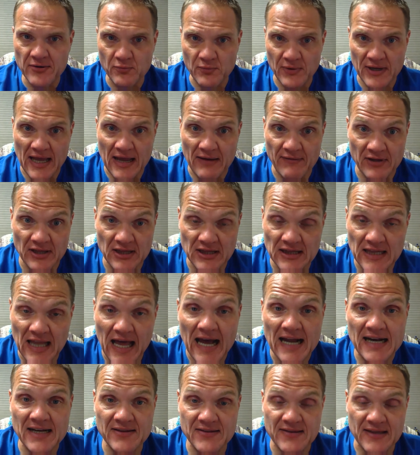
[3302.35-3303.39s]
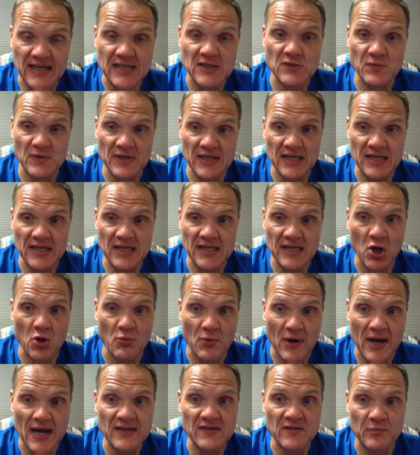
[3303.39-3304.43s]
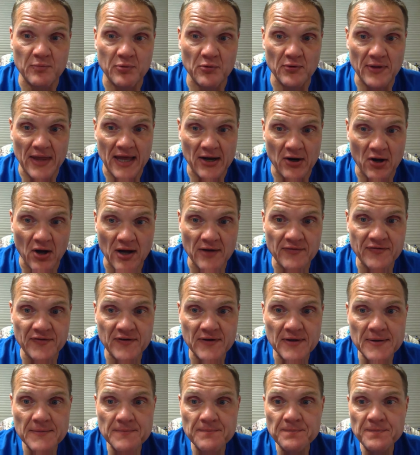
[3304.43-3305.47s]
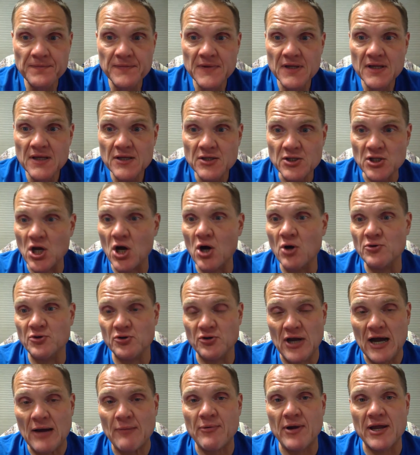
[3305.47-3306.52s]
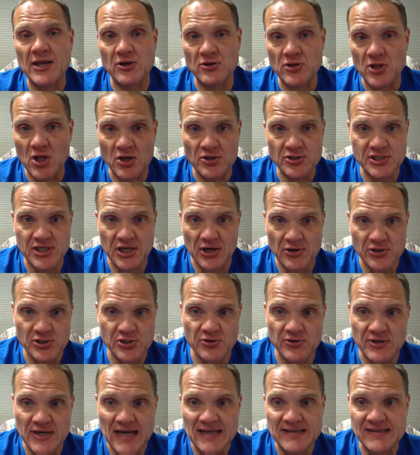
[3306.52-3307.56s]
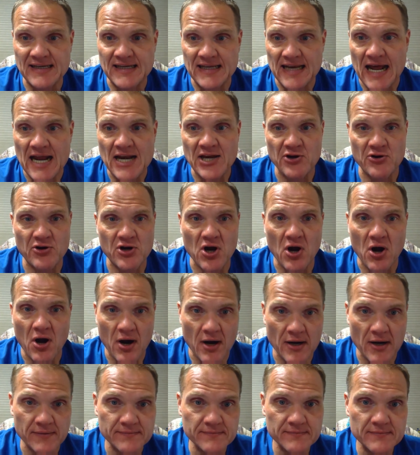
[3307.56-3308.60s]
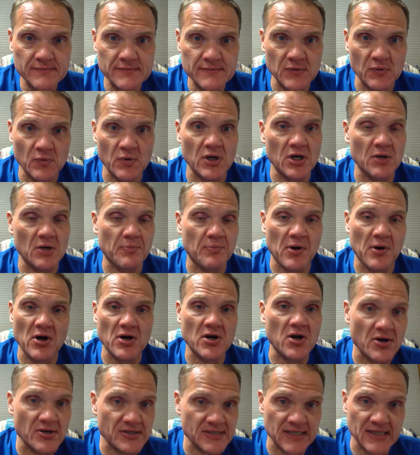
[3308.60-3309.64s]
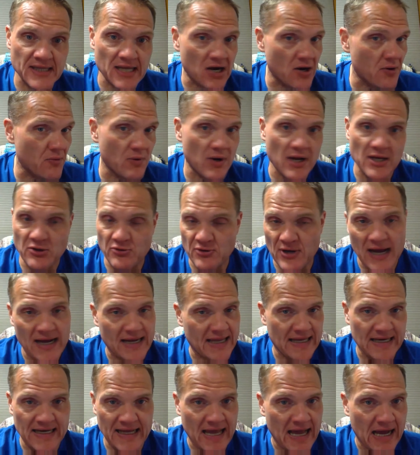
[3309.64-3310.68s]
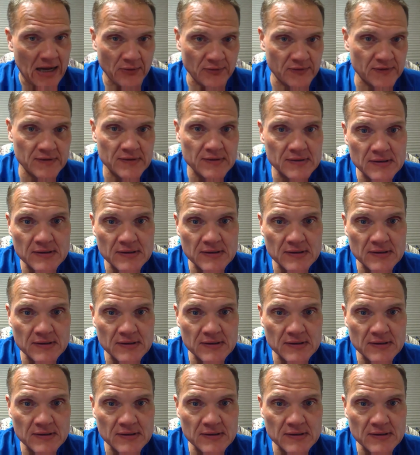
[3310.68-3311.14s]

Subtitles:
We have a lot of things we need to go right to pull that off. No, do not bring your lawn chairs. You're not to get out of your car. You're going to park cars in there, and you're not getting out.